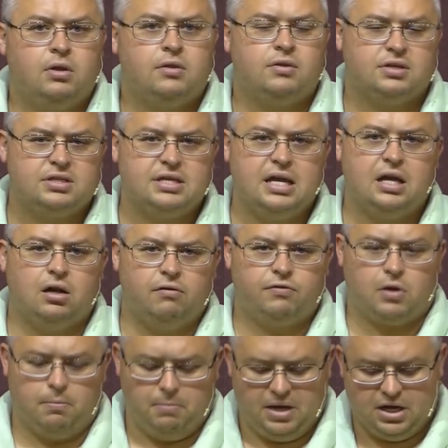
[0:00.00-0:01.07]
The sin of
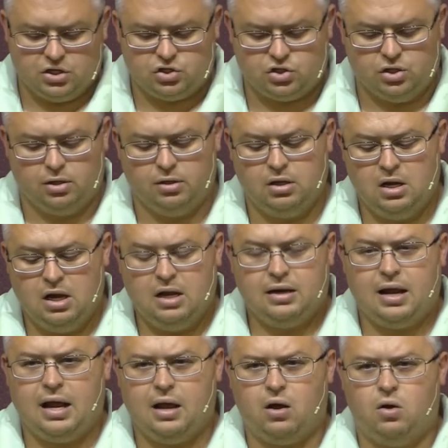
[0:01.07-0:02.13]
commission.
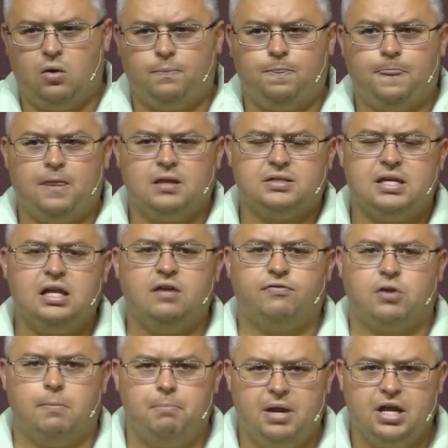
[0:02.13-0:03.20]
Now, a sin of
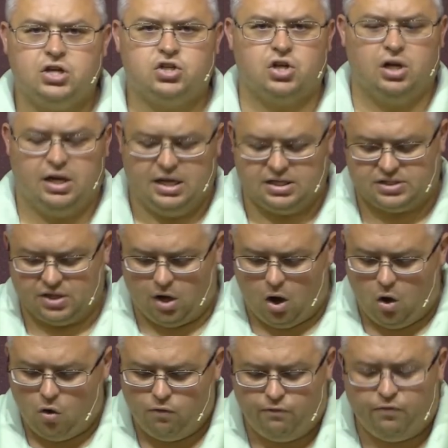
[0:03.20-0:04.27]
commission is an
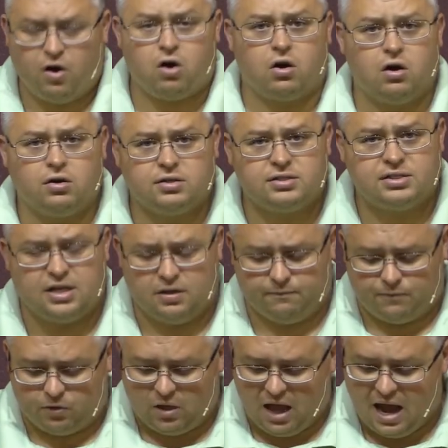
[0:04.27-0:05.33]
overt
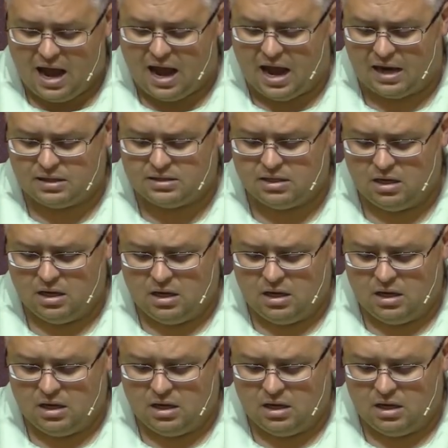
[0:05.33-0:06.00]
sinful act.